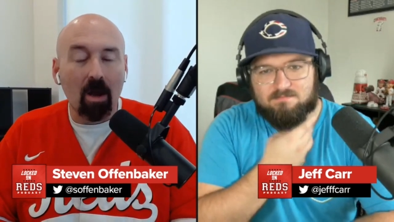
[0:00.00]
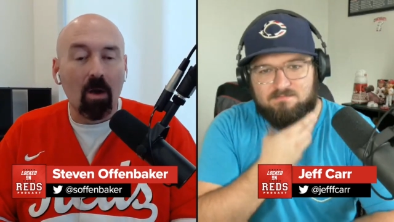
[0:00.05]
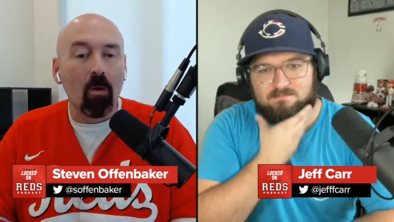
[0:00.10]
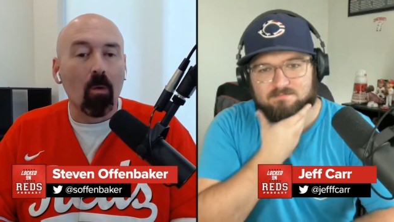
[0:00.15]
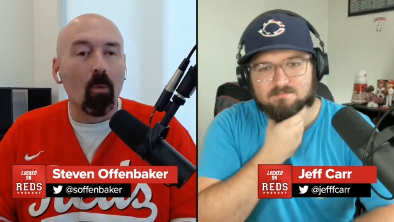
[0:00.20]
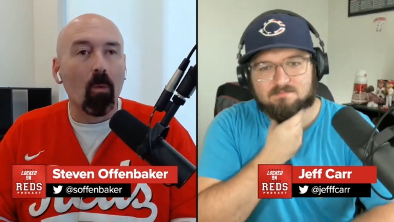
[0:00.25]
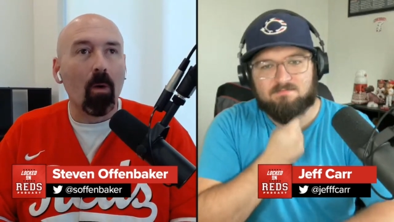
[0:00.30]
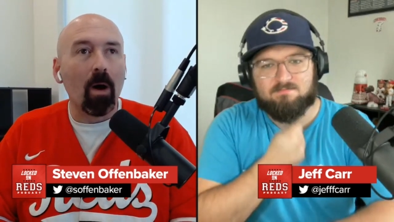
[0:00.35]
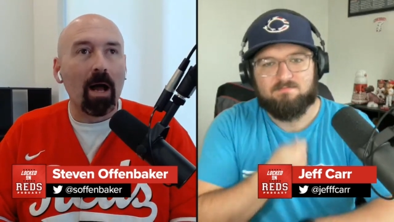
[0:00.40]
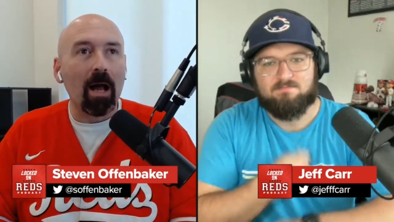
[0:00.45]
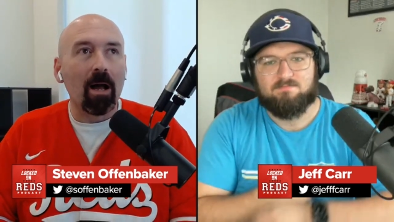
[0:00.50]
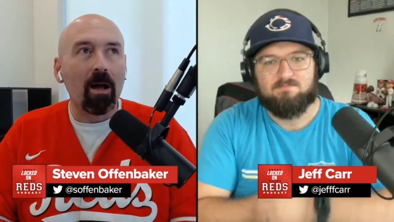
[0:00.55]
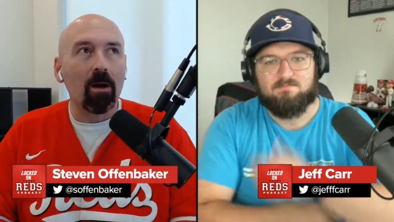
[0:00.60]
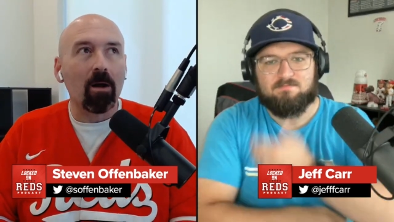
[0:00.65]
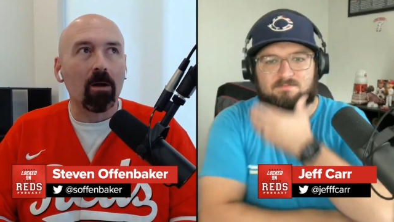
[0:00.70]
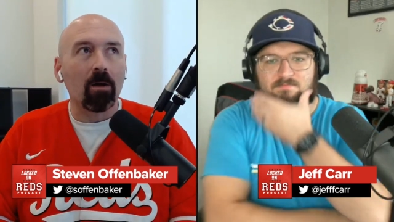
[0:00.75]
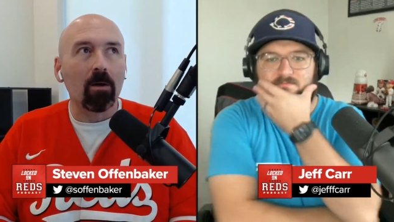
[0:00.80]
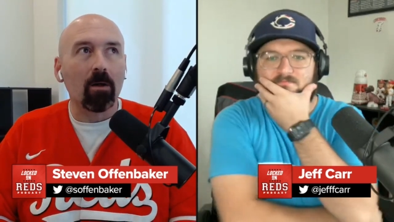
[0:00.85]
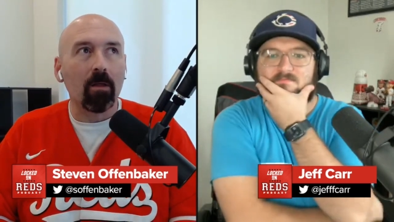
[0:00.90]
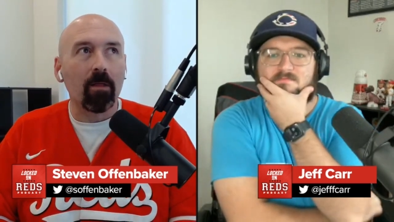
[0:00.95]

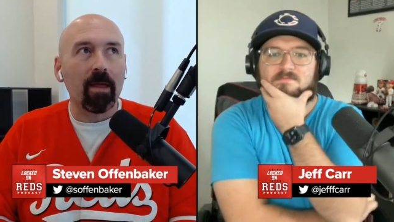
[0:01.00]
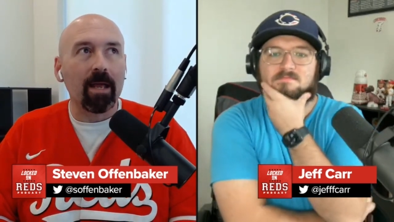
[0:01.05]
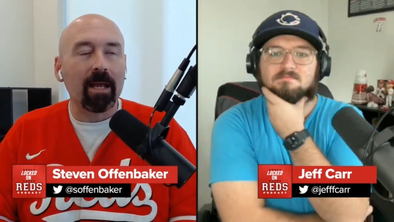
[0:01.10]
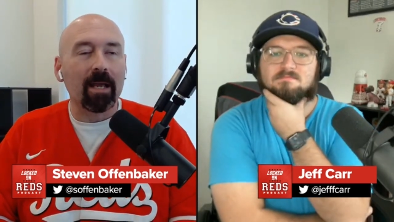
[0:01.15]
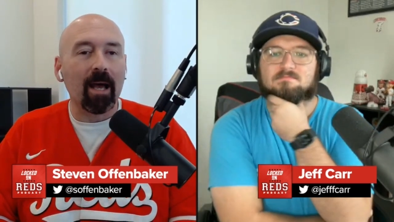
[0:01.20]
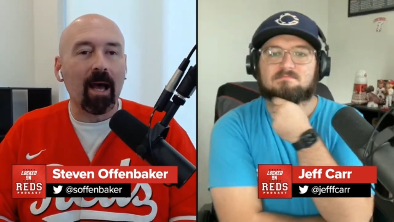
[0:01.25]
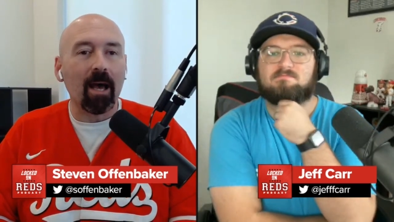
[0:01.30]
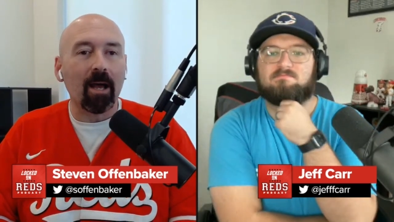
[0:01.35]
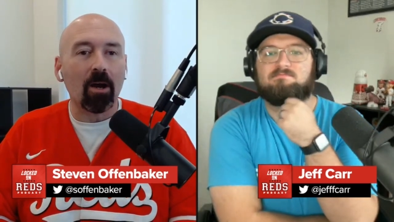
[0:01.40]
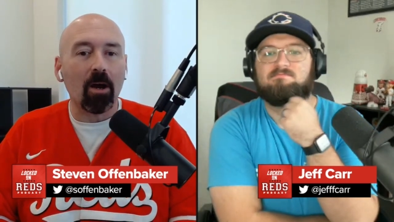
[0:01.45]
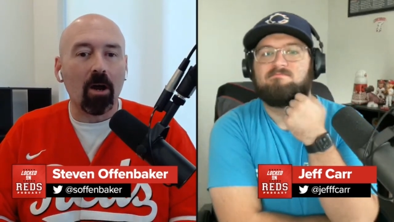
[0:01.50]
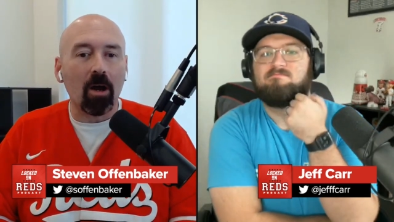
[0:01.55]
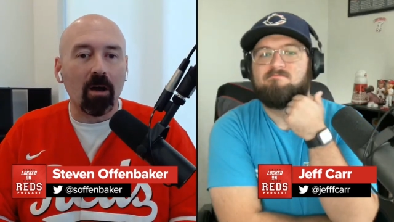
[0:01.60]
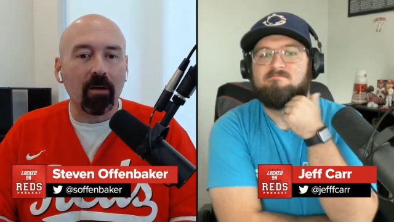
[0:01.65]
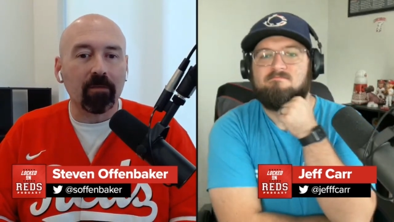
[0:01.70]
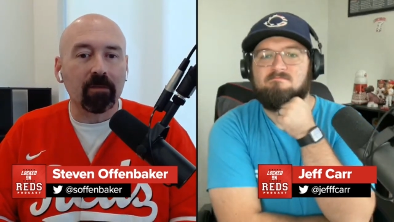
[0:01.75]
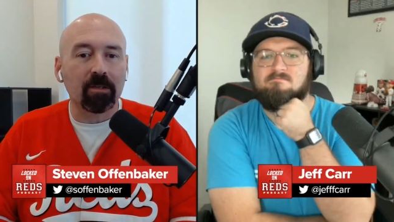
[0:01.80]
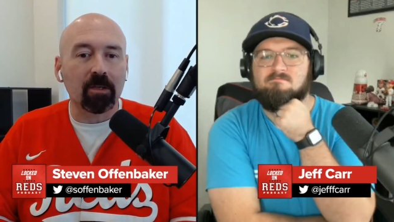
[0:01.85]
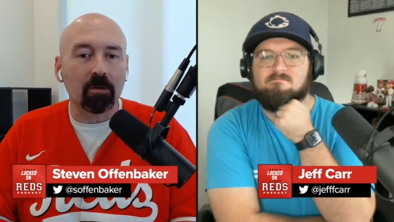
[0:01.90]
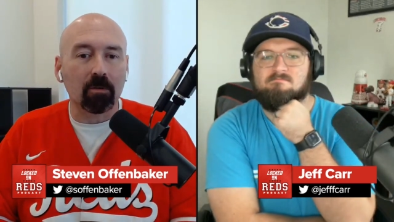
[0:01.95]
Speaker 1: while they got
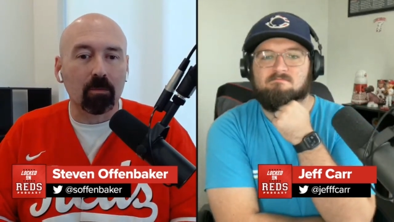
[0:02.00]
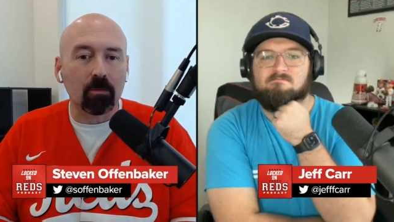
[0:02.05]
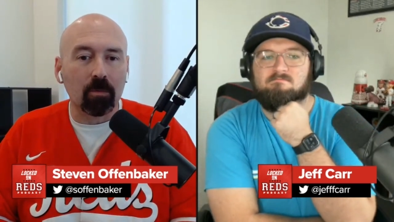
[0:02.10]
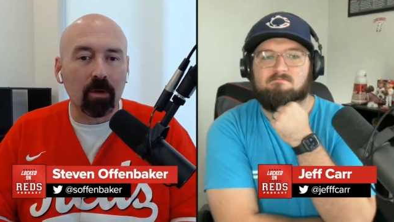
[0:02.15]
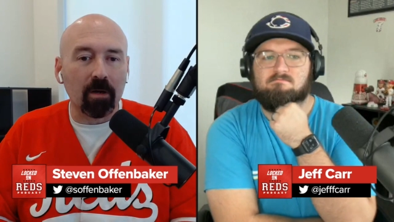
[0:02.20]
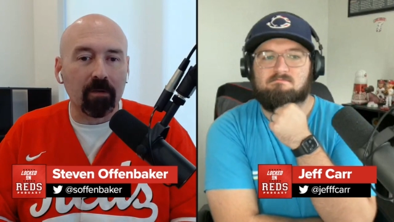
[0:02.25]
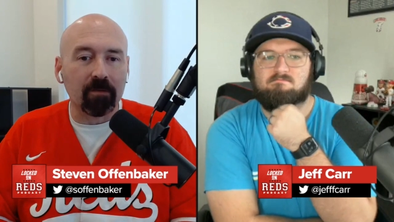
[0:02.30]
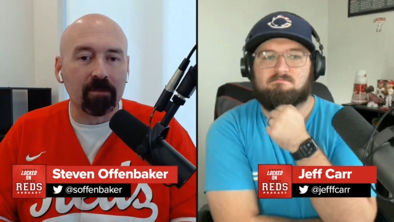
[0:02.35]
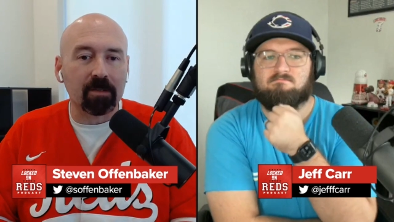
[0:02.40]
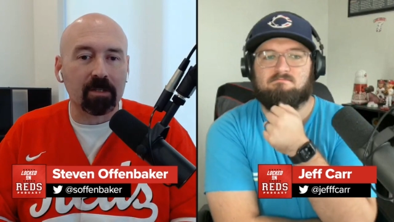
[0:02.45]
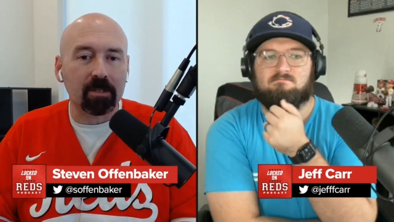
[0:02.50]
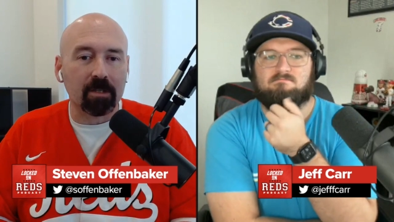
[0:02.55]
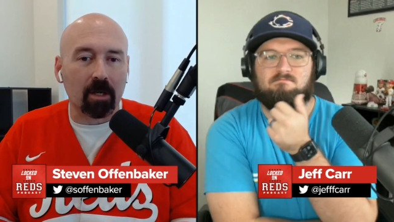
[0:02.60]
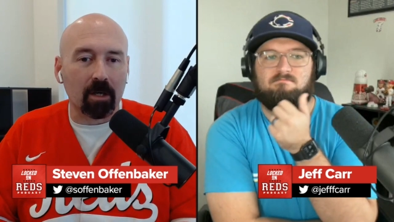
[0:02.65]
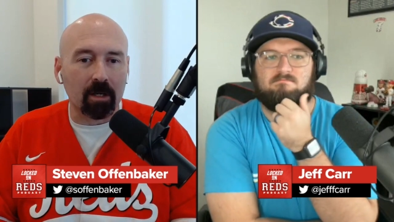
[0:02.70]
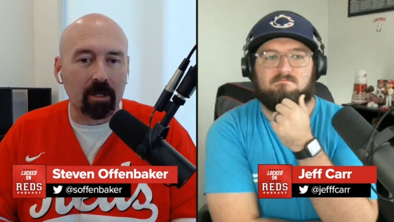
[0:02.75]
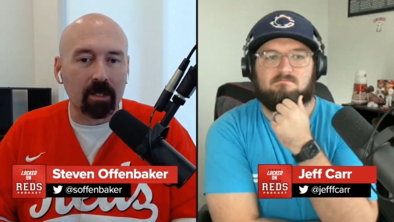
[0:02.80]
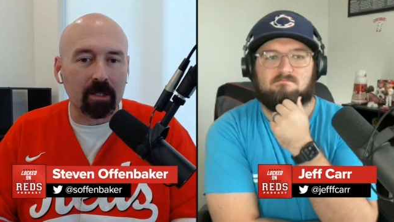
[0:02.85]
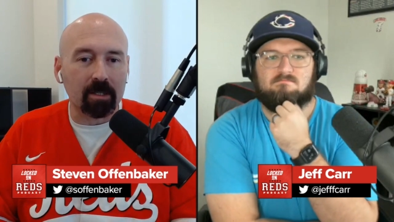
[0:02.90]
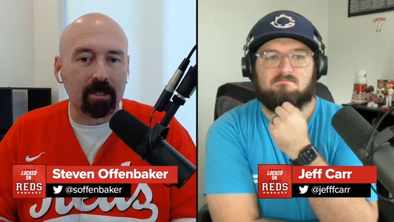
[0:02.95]
off to rough
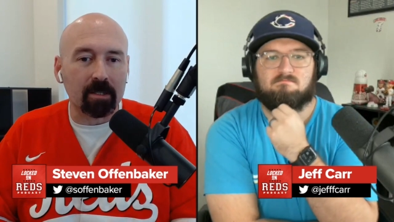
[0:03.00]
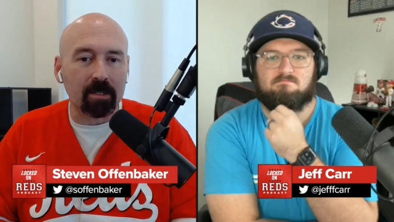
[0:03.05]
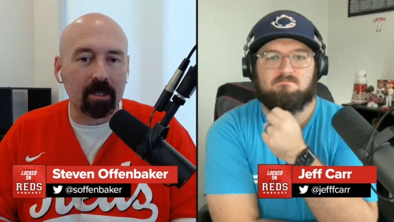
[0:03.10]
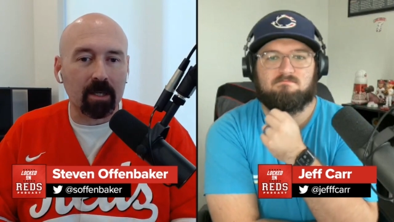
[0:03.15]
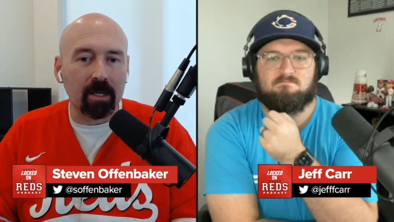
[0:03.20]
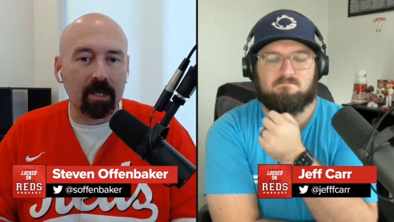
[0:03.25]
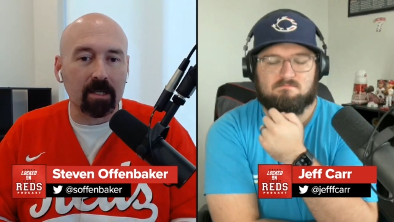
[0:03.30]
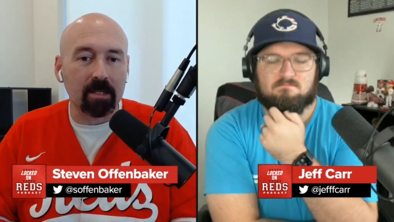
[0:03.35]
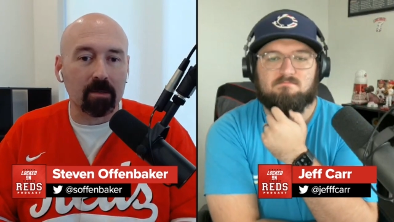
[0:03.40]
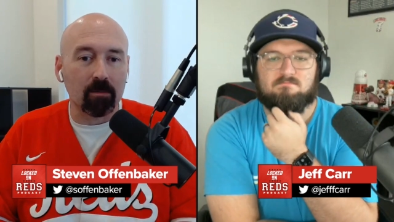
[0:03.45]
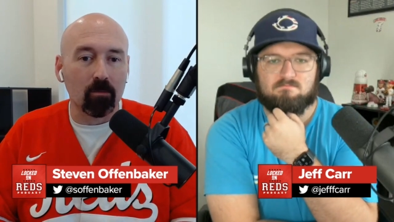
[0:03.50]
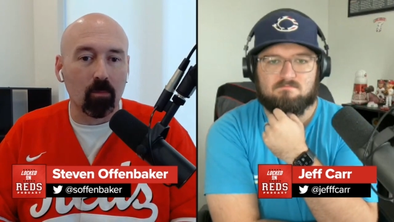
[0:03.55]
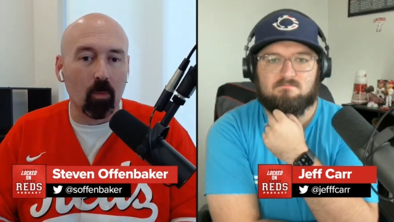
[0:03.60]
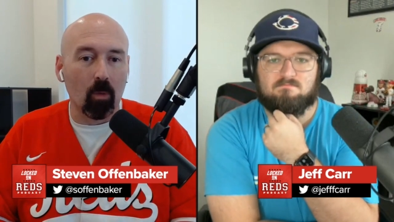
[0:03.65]
starts and